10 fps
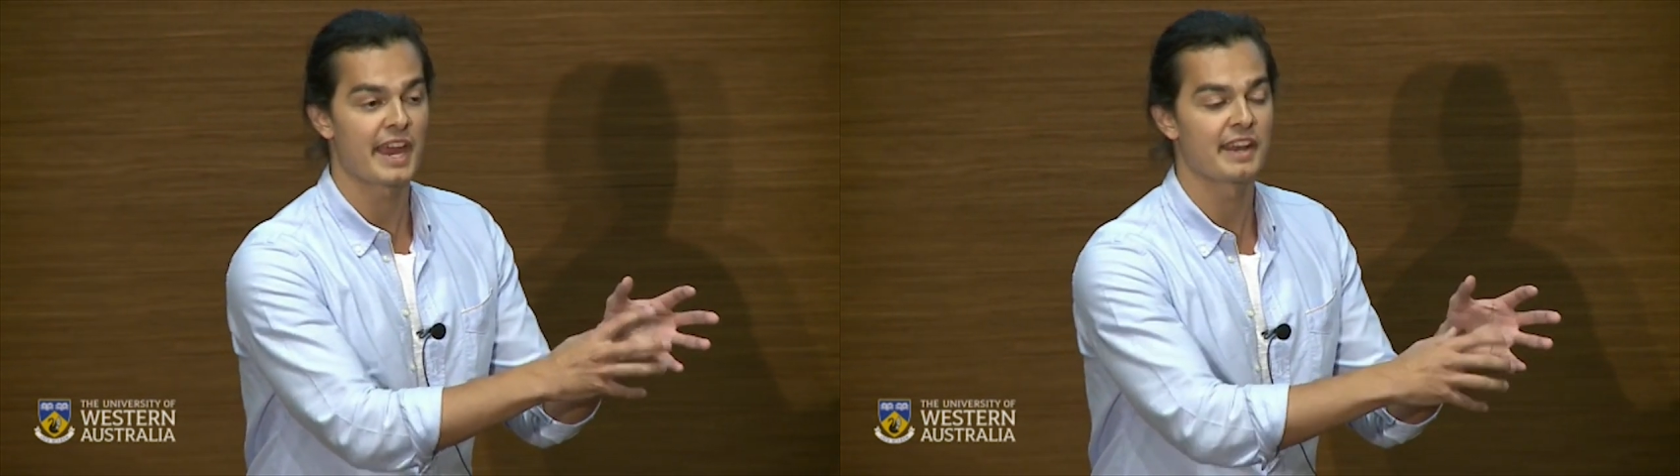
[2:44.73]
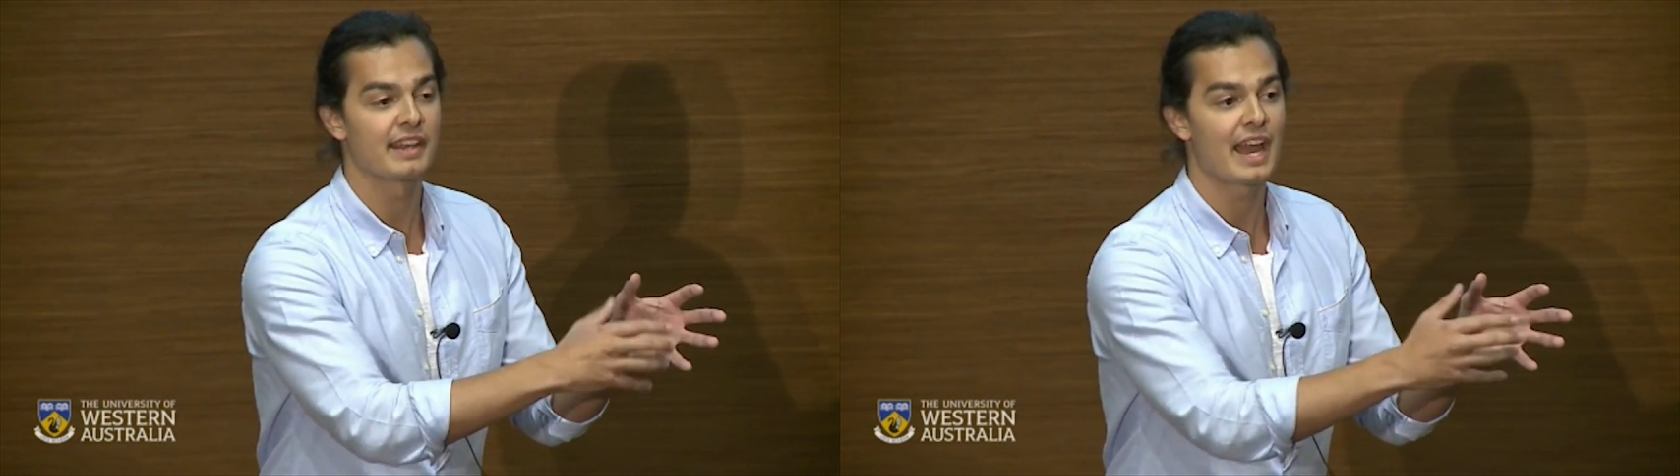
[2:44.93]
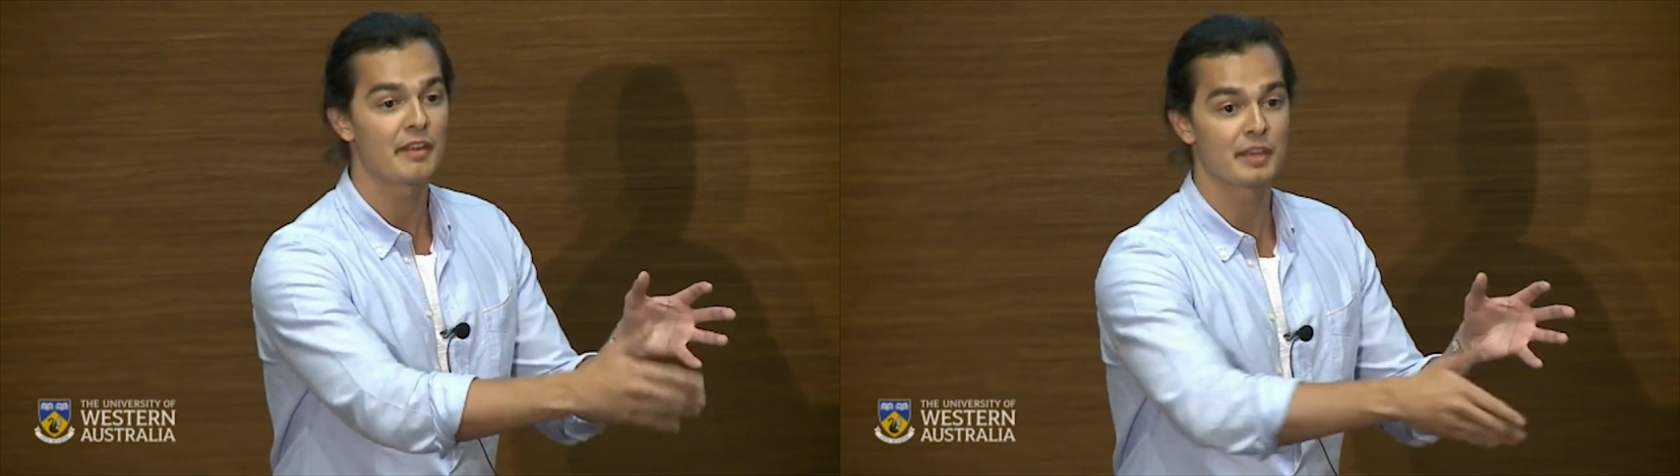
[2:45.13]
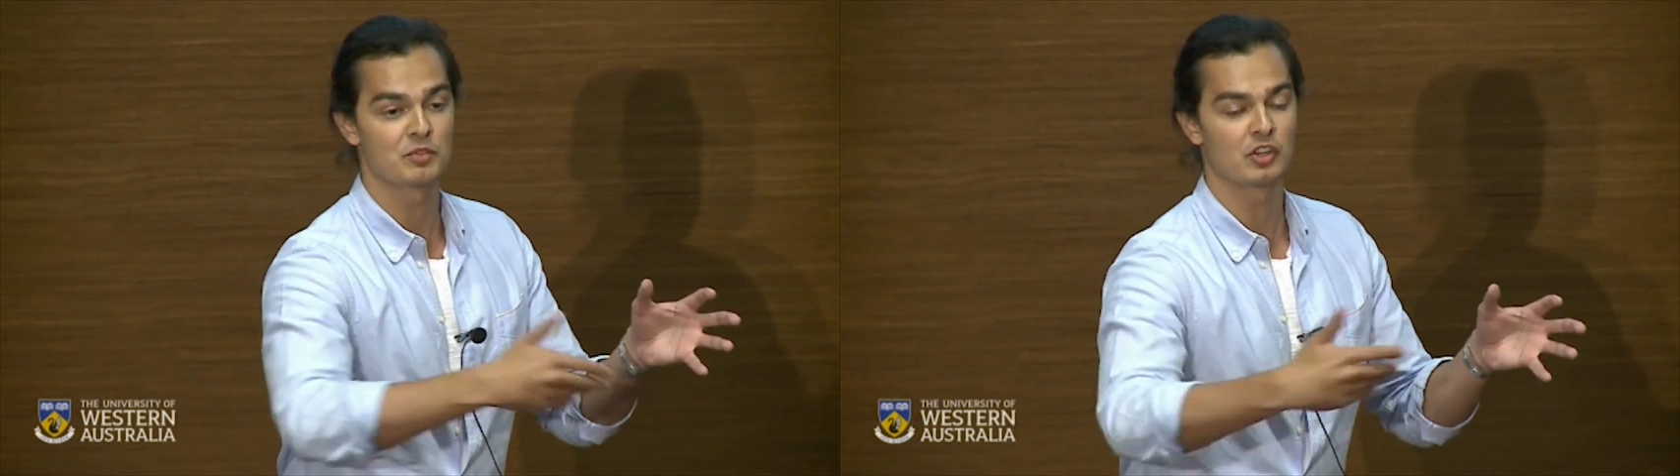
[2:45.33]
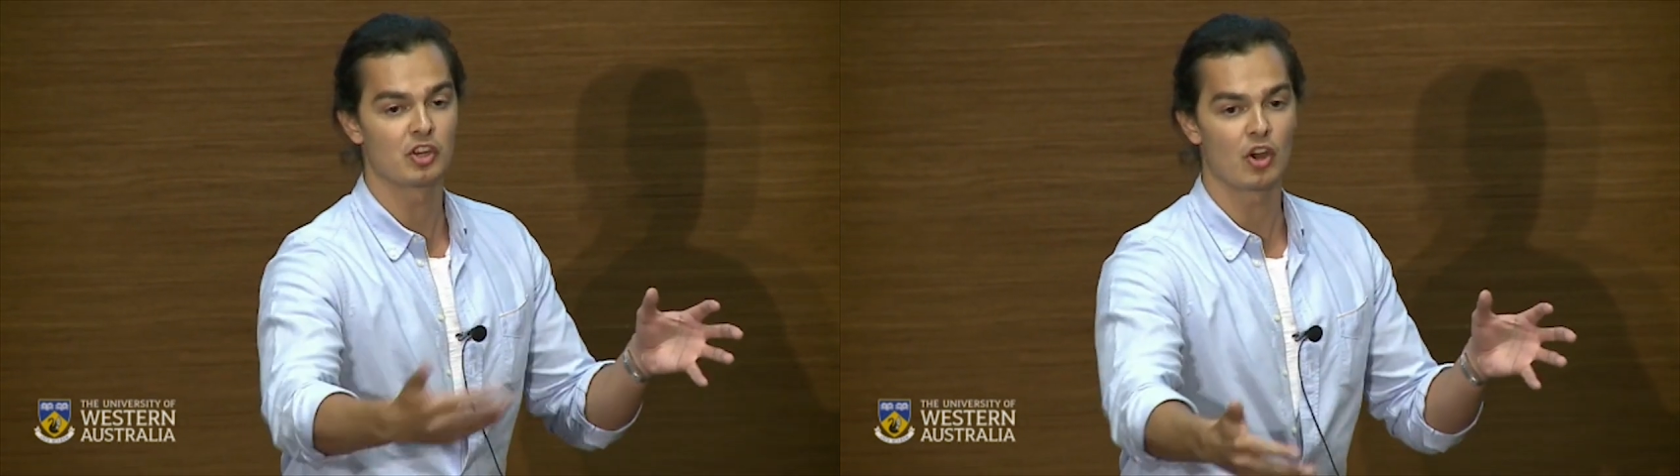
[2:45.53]
and allow them
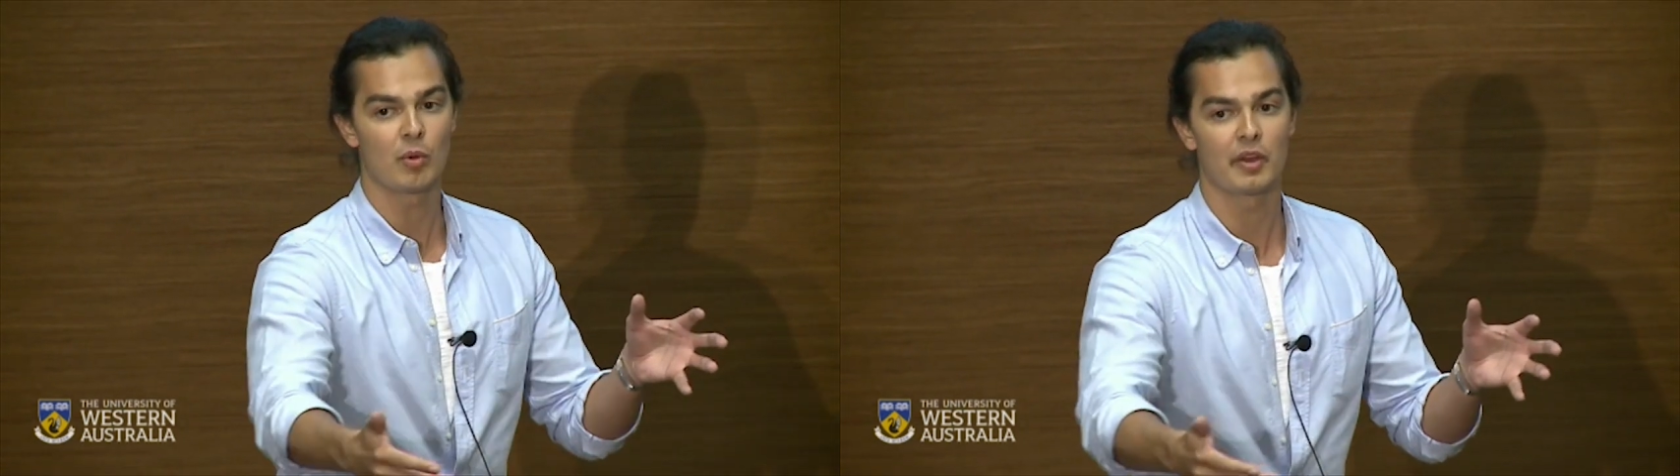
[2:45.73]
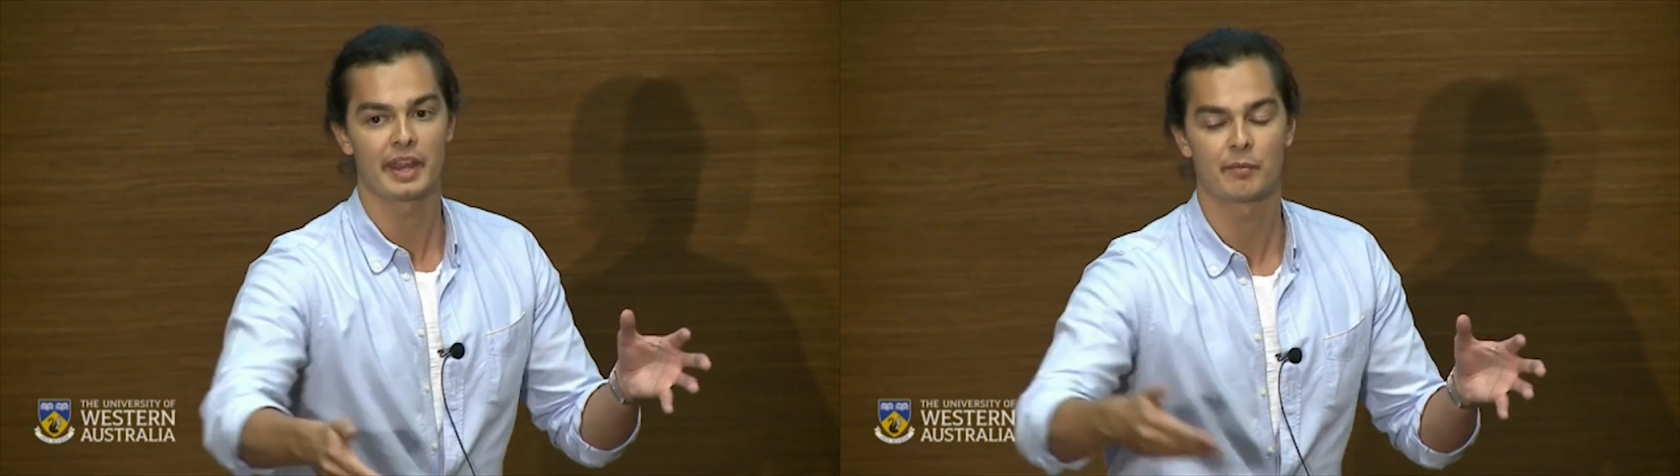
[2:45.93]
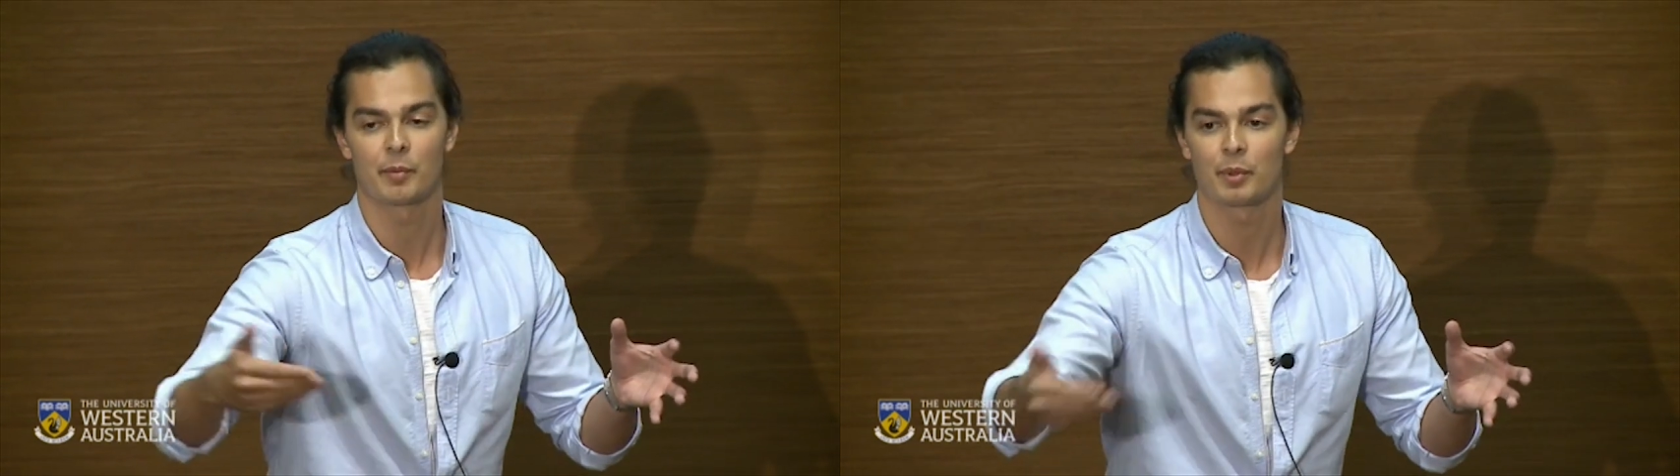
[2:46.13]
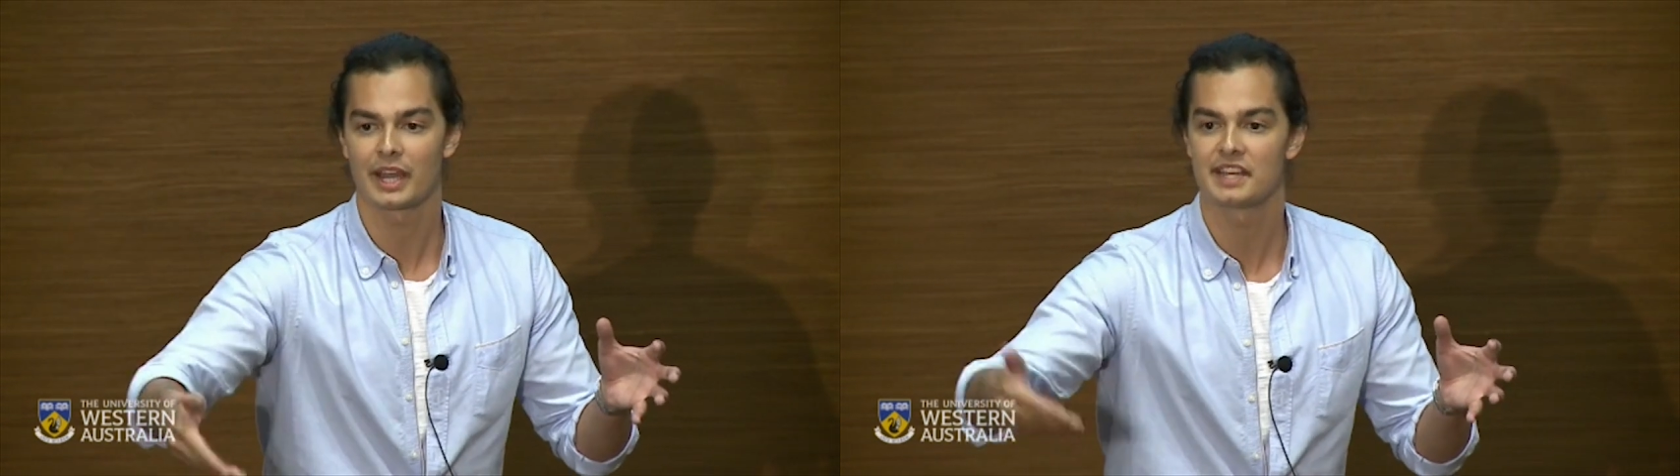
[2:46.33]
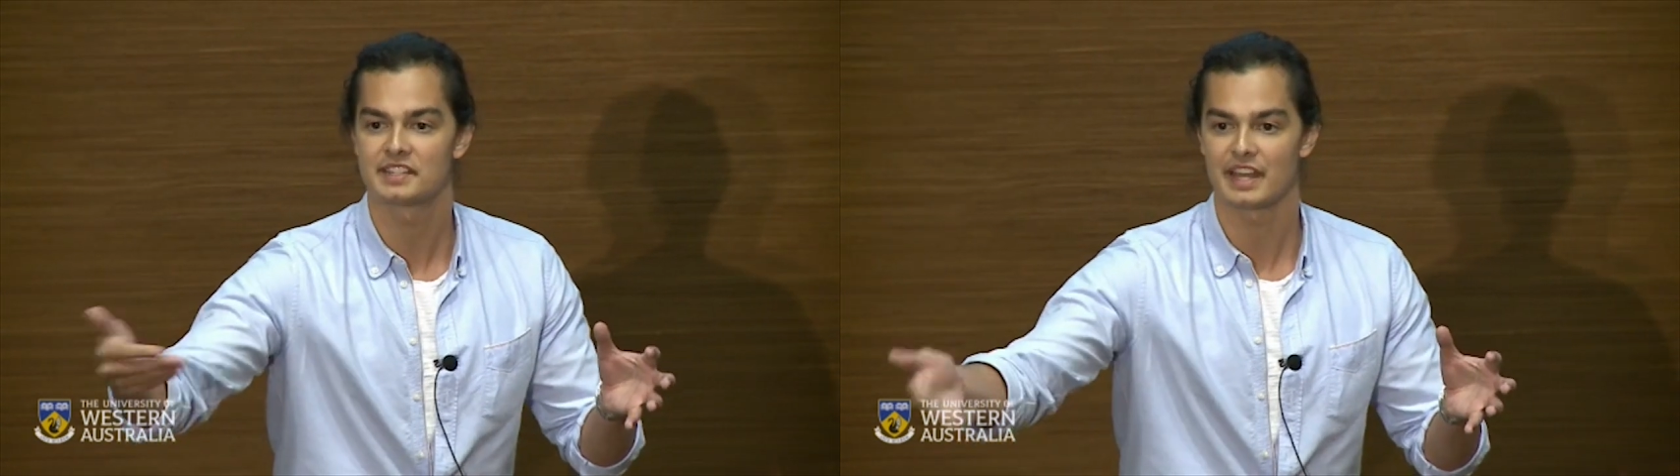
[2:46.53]
to go on and replace